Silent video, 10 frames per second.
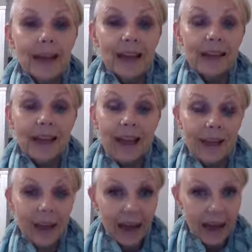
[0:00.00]

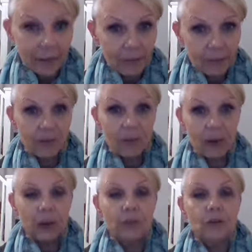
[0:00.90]
they have a
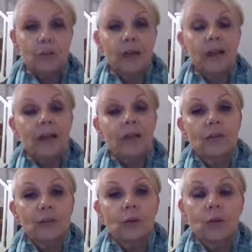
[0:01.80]
desire to be in
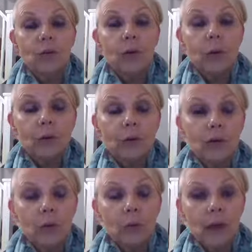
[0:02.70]
school.
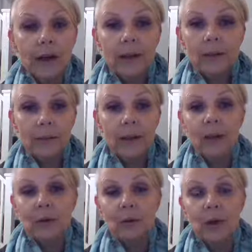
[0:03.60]
Also, what I know from
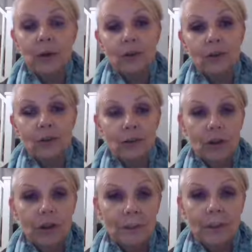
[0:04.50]
having worked with
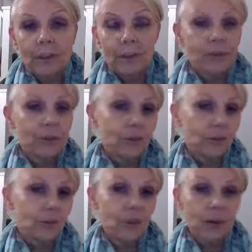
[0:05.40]
children and young people for
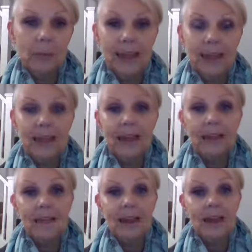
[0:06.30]
so many
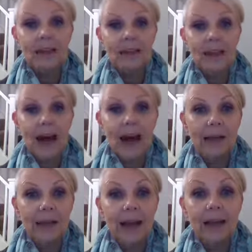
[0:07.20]
years is
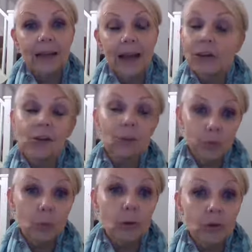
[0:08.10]
that they
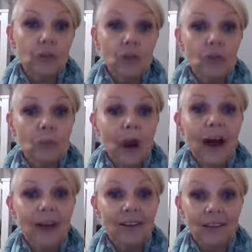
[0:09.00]
want to do
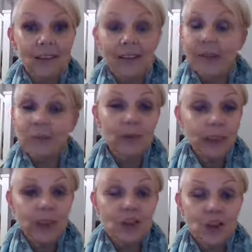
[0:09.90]
well. They
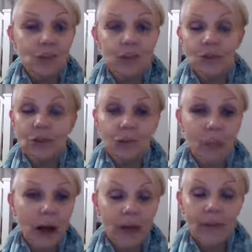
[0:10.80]
really do want to do
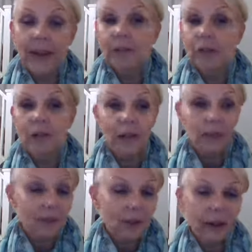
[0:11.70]
well. They have
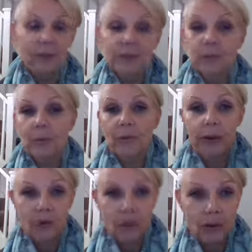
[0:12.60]
dreams, they have
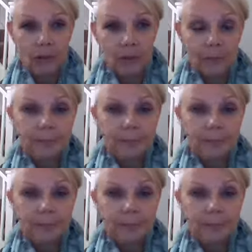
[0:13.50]
aspirations.